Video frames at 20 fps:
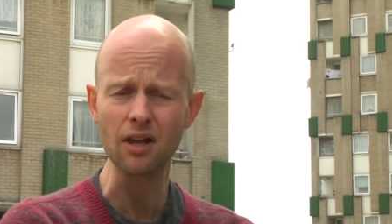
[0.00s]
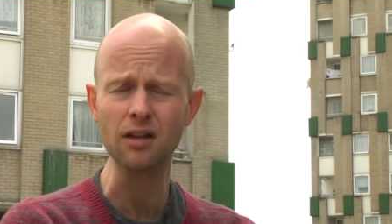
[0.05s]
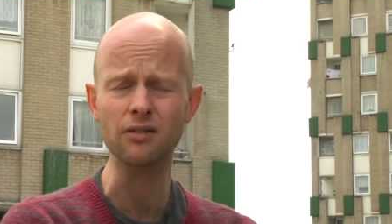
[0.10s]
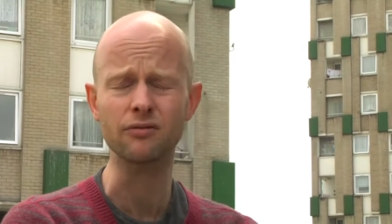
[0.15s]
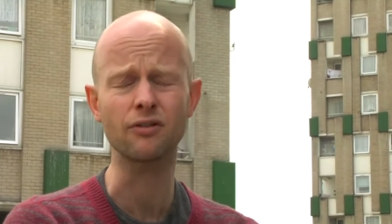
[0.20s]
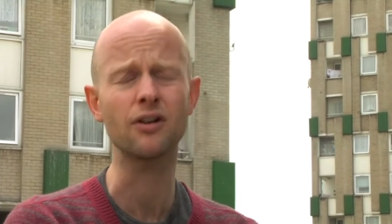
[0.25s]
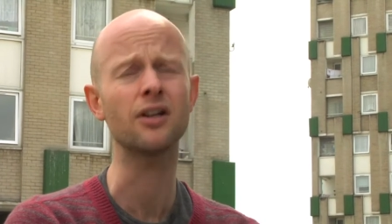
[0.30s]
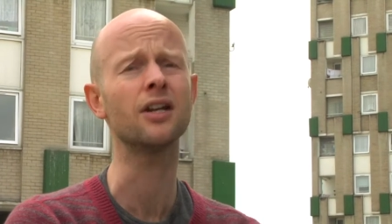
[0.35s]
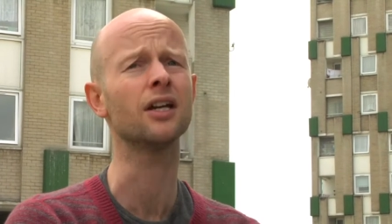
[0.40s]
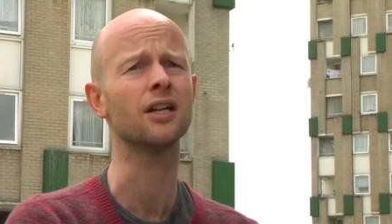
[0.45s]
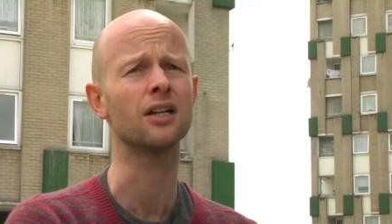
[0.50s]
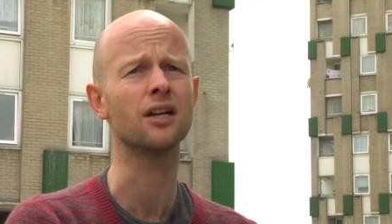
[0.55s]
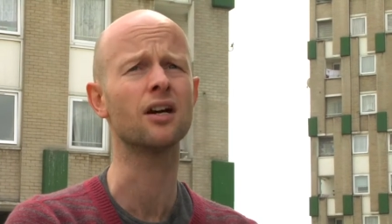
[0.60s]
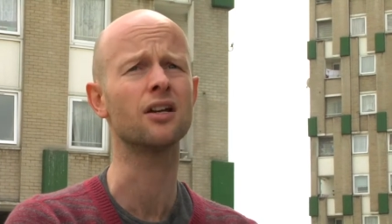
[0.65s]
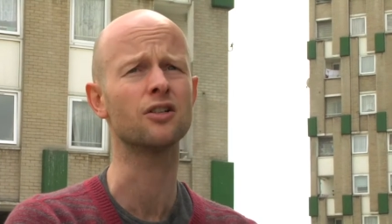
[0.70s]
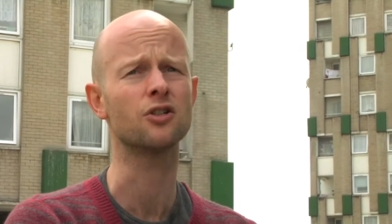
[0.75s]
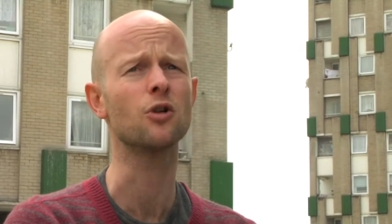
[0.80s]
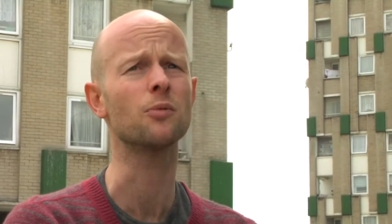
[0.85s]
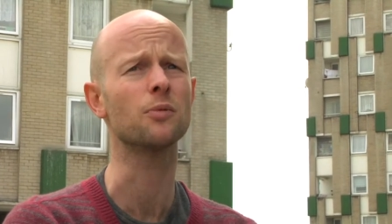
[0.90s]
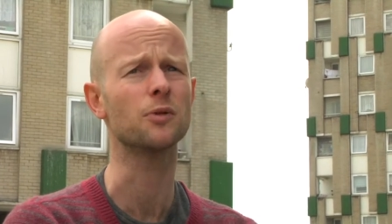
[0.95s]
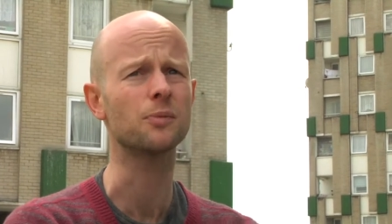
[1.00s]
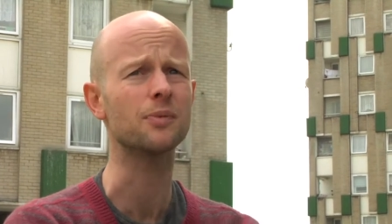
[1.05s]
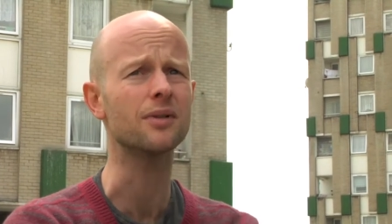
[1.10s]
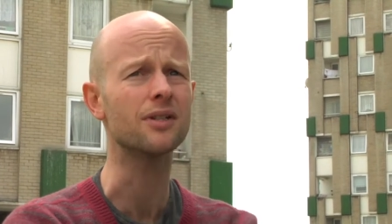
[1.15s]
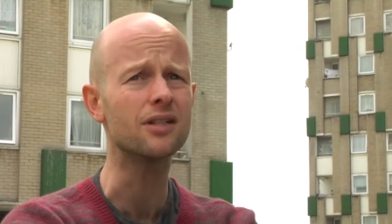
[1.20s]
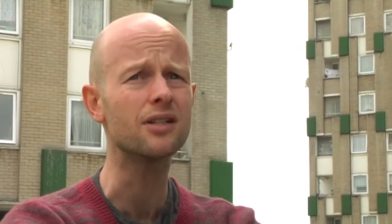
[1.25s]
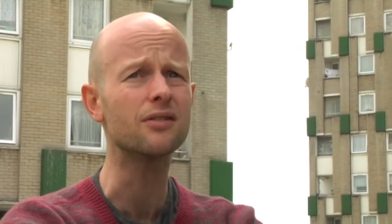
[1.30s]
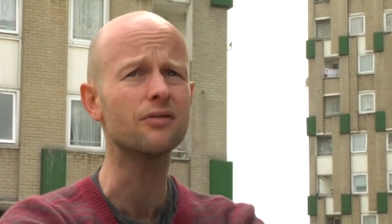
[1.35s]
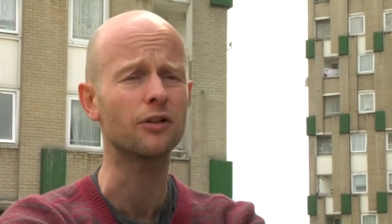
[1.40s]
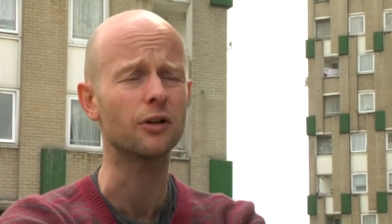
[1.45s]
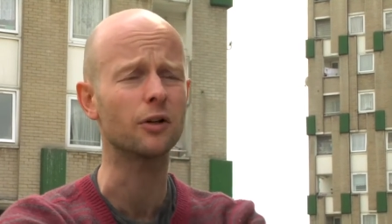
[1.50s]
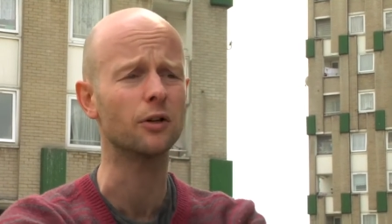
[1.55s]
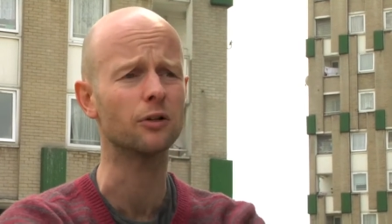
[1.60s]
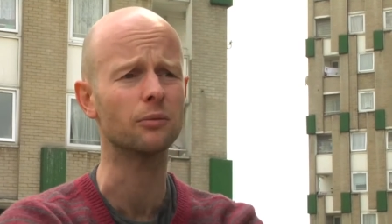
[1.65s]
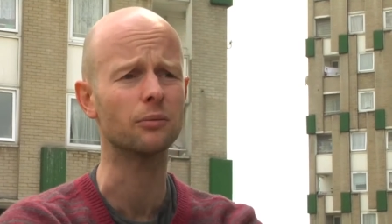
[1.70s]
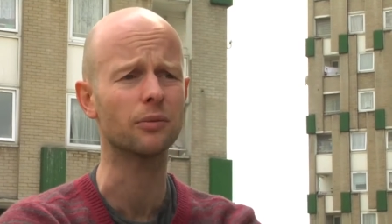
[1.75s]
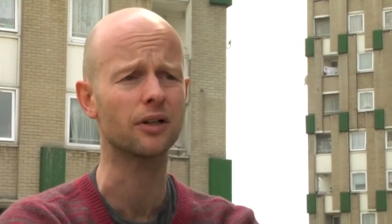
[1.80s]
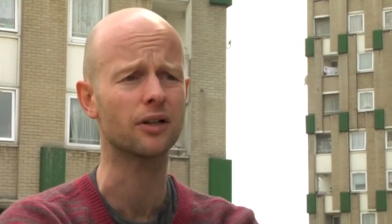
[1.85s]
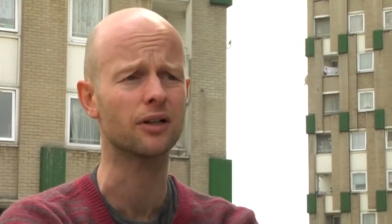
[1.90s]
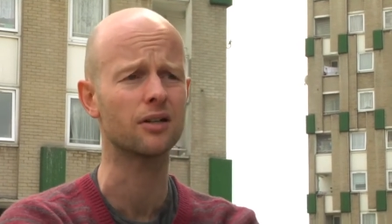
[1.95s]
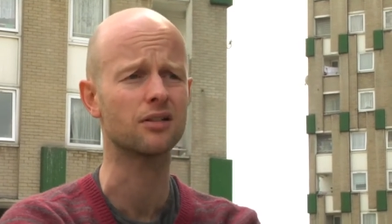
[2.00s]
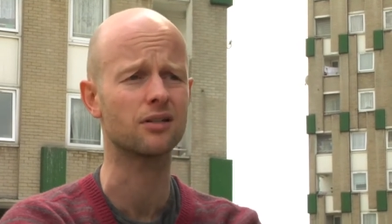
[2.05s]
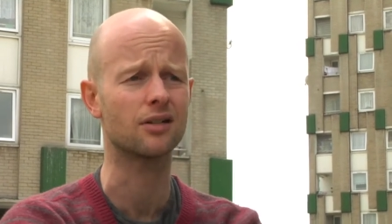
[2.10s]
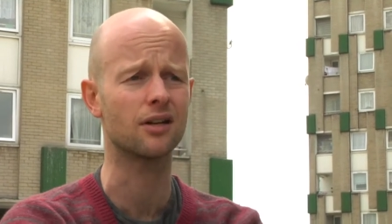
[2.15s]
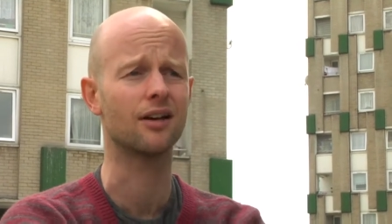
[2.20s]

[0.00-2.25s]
And finding a, a job has been difficult because